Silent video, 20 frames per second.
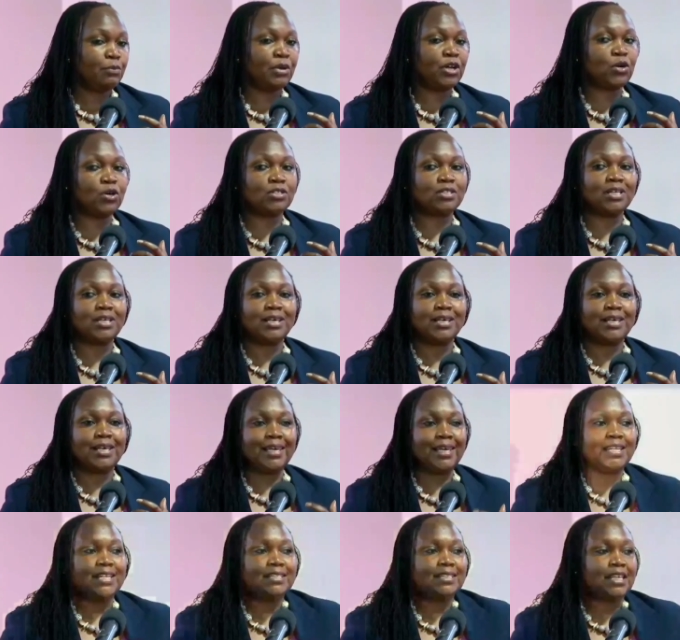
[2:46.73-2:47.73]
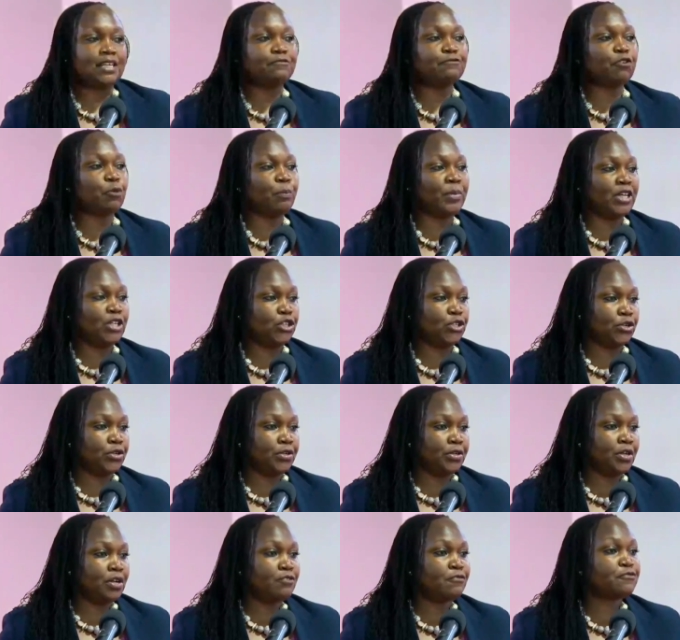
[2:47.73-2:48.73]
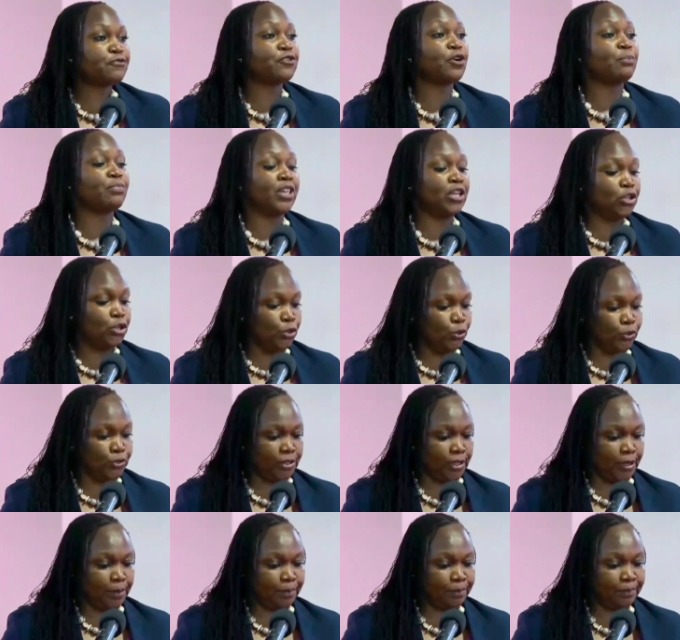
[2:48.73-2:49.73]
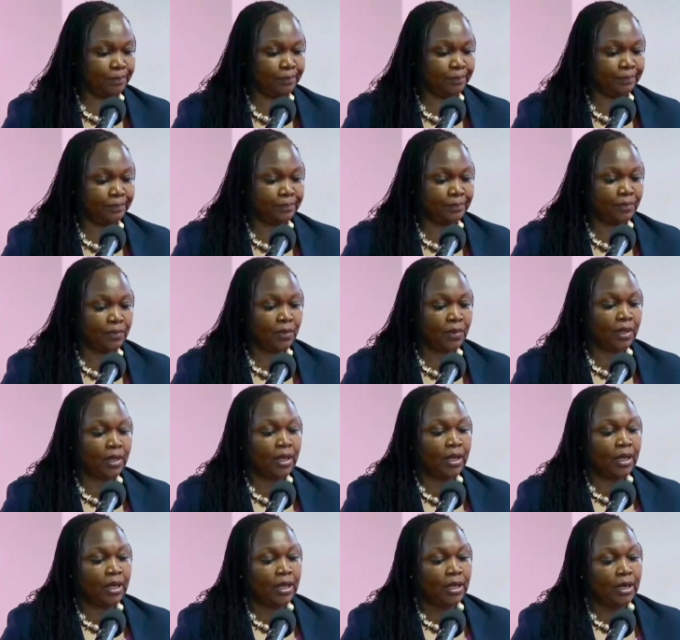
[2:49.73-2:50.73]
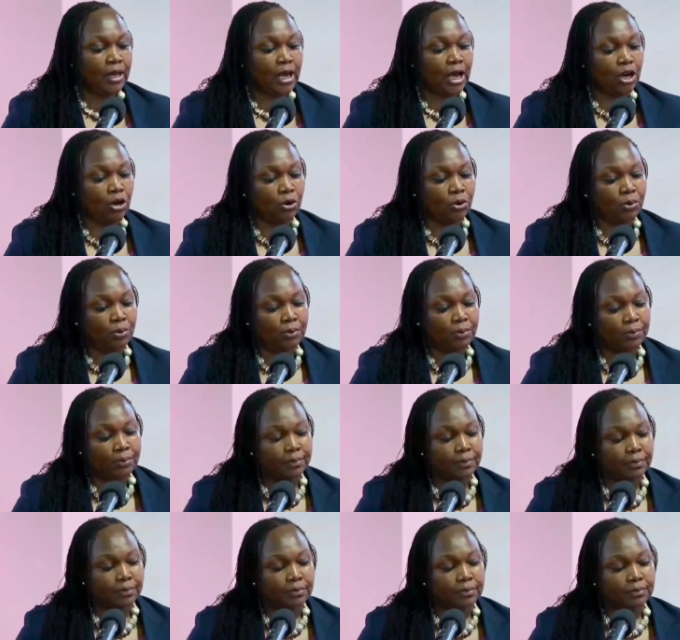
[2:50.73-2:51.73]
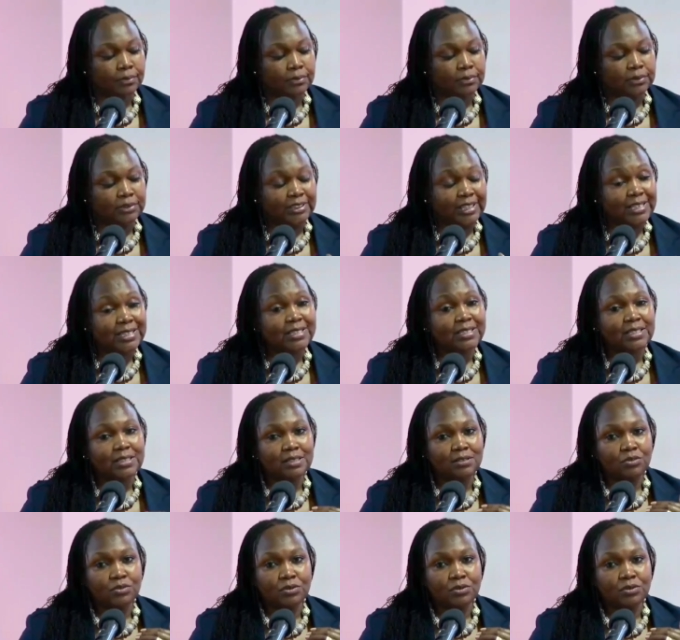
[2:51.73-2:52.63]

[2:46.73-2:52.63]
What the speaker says: because it is information from the user. Now, this